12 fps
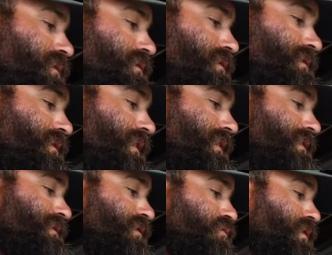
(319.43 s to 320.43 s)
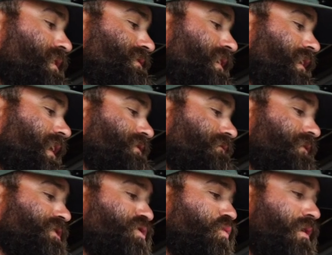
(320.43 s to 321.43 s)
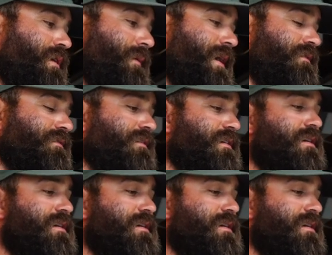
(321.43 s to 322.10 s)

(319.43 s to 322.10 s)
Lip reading: just like this. And the reason I like to fish 20 pound